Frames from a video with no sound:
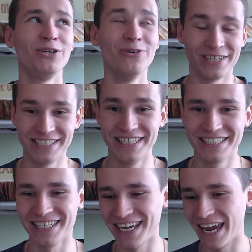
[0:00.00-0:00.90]
your
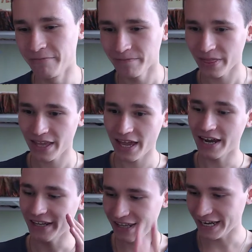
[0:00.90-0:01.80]
diction yeah
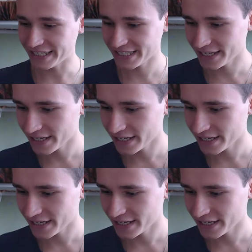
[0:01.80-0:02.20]
next